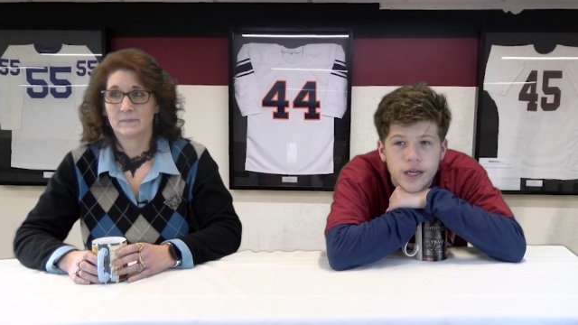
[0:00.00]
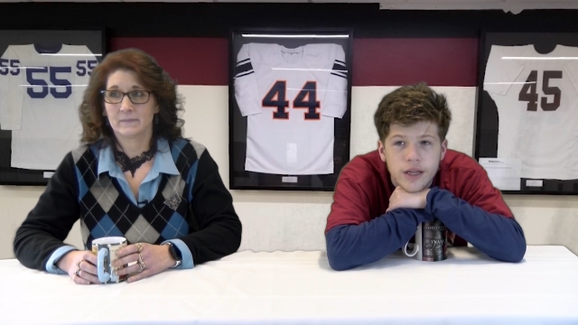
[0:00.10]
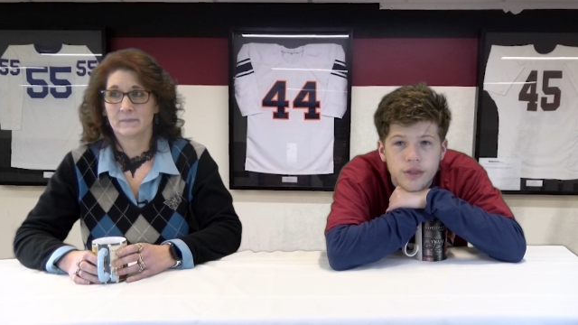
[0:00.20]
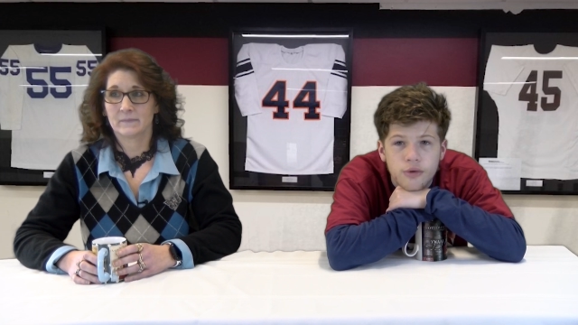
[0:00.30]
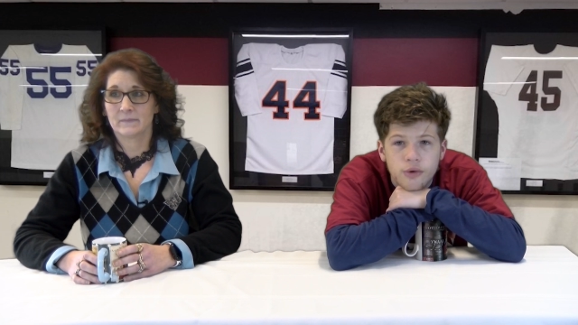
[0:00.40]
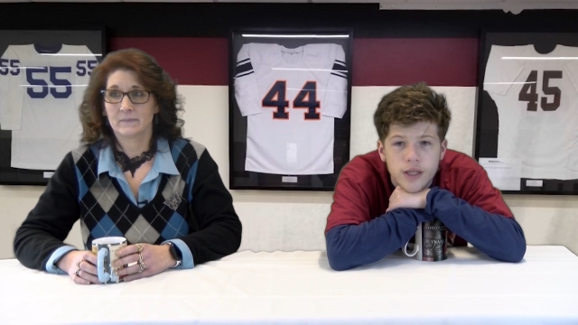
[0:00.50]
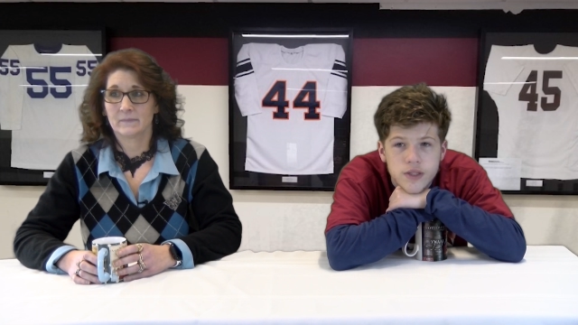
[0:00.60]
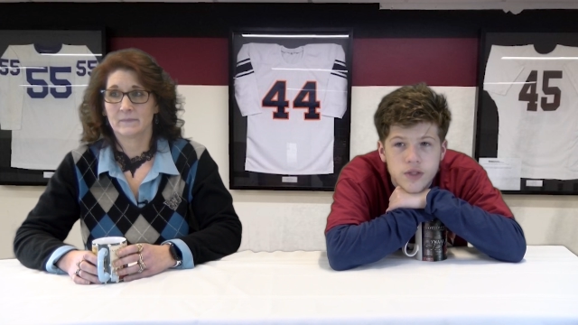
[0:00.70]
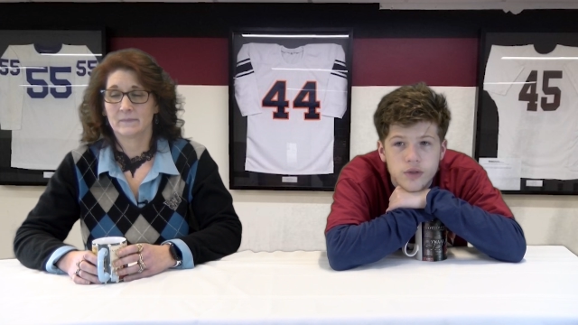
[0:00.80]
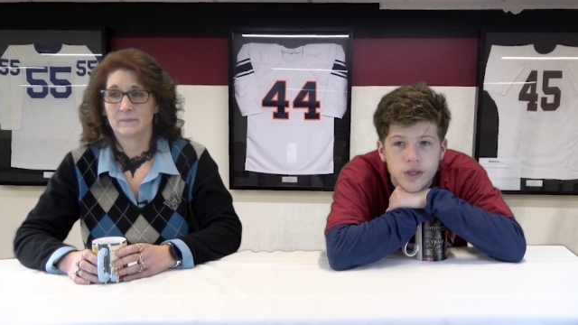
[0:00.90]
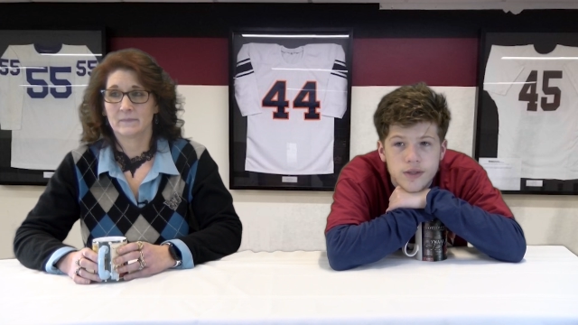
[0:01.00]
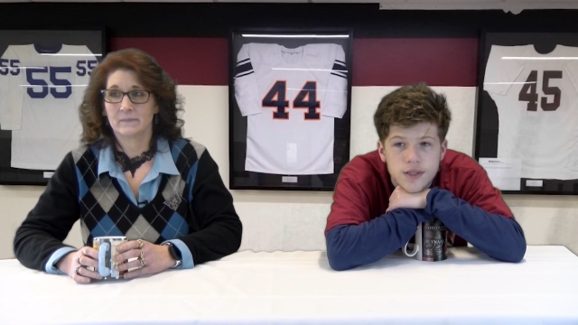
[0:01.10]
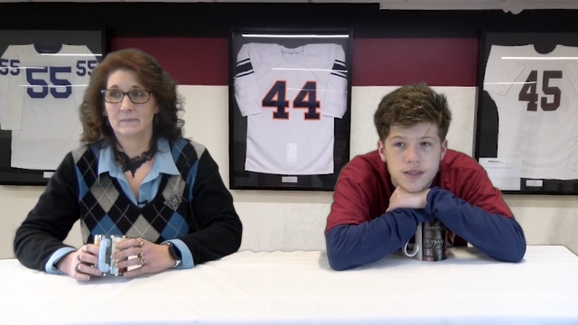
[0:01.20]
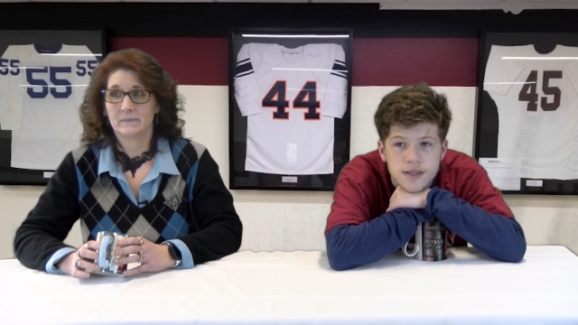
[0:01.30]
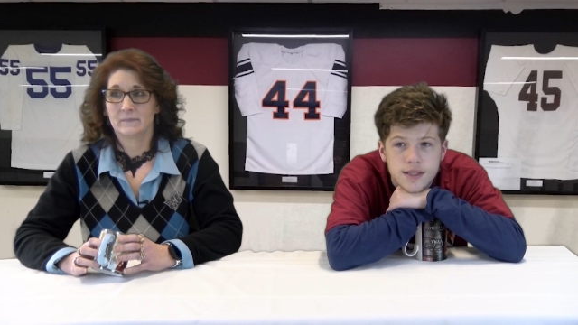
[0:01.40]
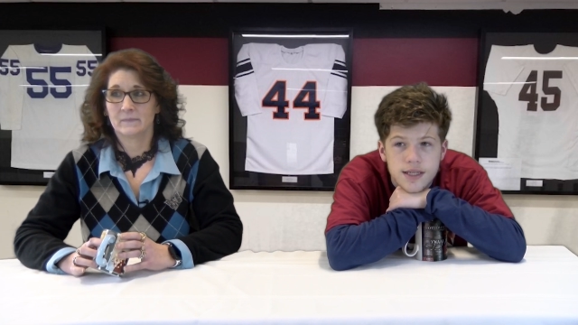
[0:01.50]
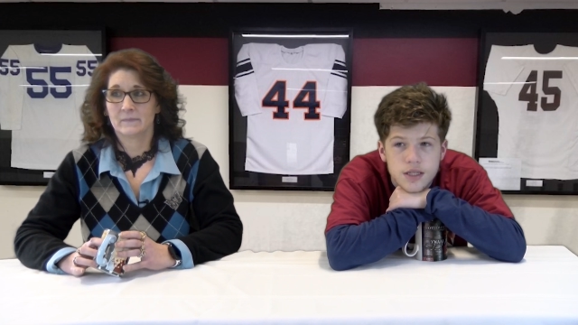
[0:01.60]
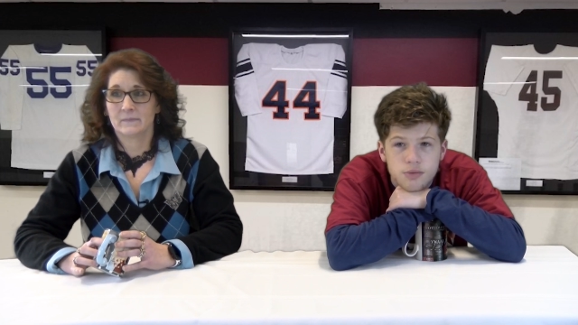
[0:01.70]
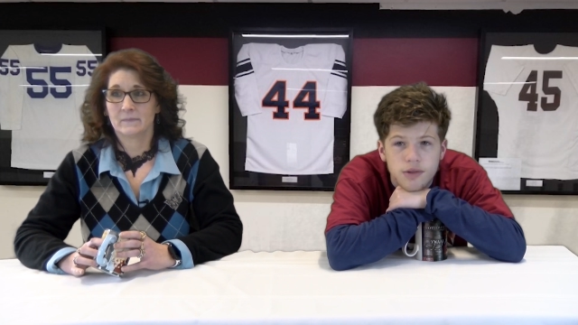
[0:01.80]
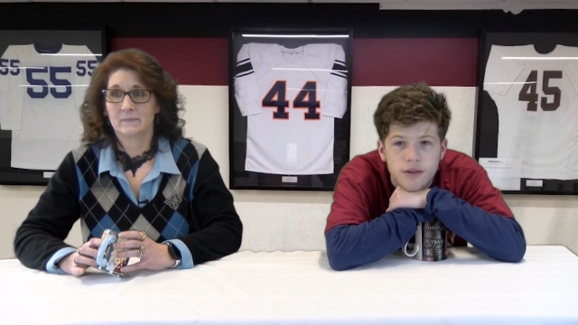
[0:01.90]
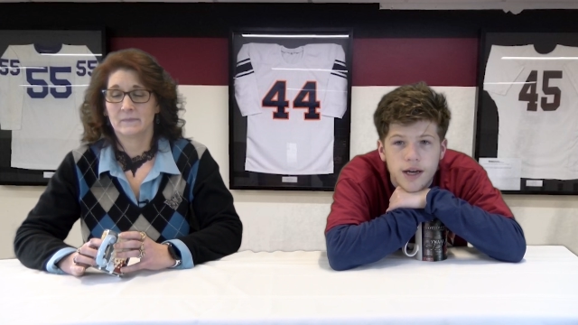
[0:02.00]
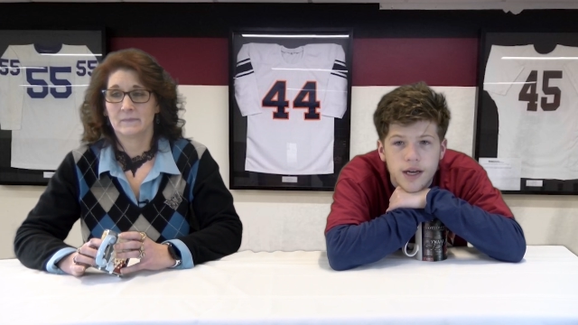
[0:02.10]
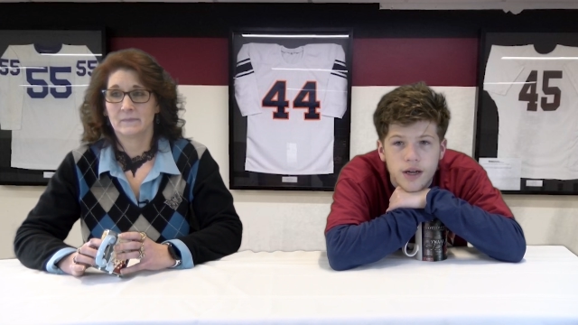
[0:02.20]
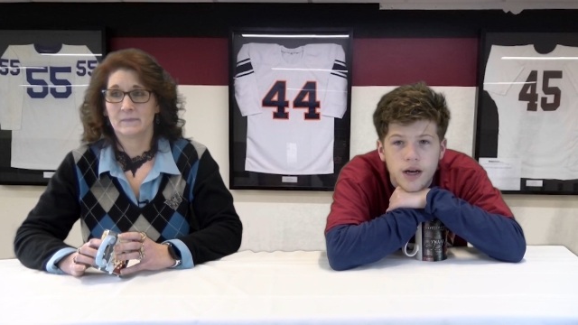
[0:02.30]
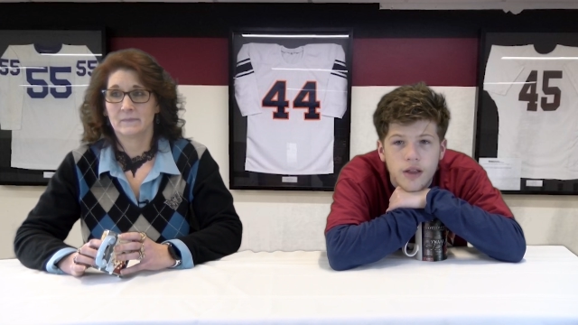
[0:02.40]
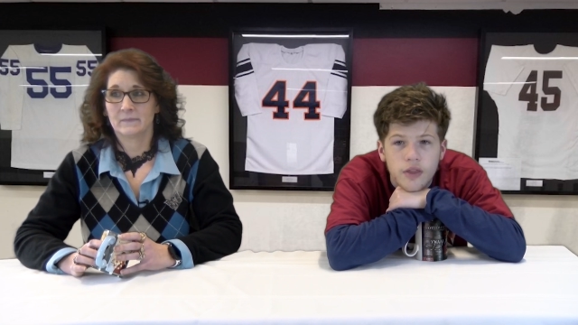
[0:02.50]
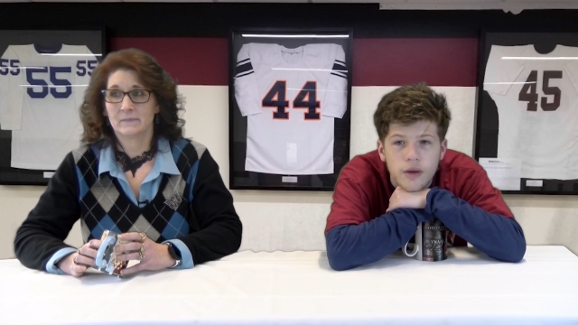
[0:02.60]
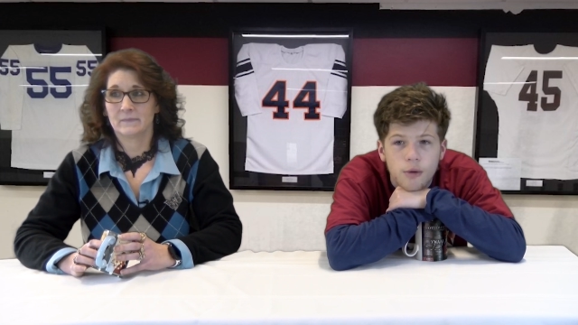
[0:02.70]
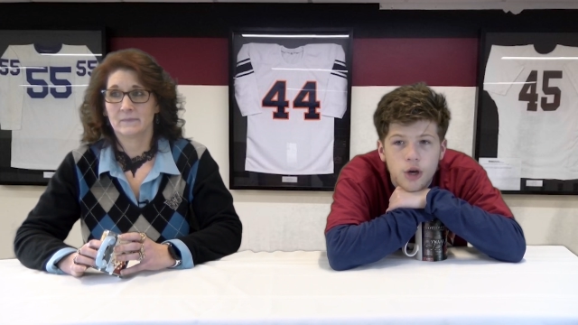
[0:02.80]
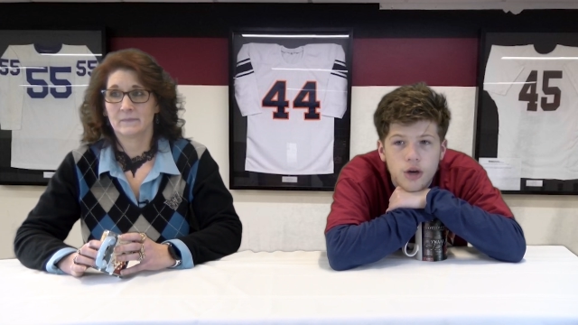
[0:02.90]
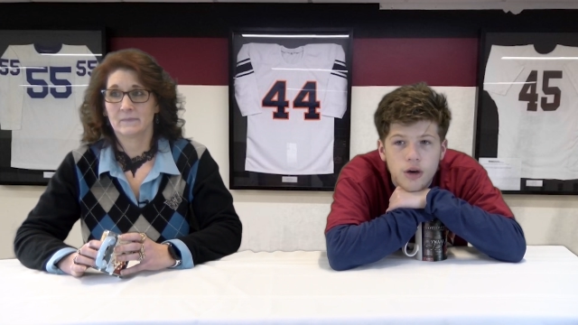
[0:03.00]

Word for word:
Speaker 1: 8th grade students, and sticks with 9 on them